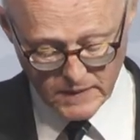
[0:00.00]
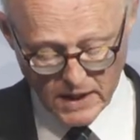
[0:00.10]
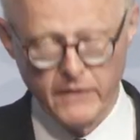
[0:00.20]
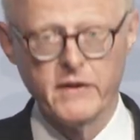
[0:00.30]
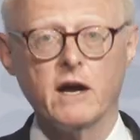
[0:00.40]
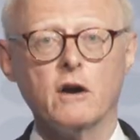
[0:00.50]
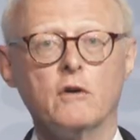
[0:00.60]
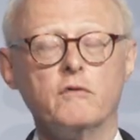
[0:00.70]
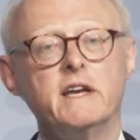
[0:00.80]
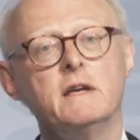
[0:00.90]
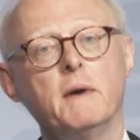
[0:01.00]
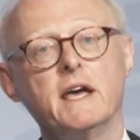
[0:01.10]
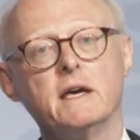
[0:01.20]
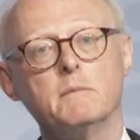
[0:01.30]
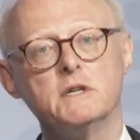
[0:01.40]
And they are already
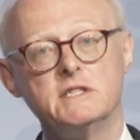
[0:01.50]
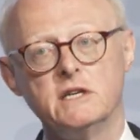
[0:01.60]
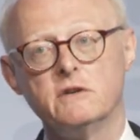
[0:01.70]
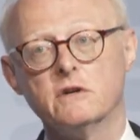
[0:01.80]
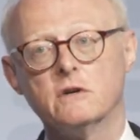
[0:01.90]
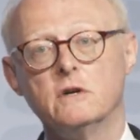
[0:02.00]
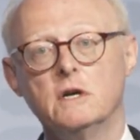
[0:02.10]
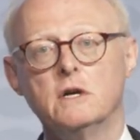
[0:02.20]
making material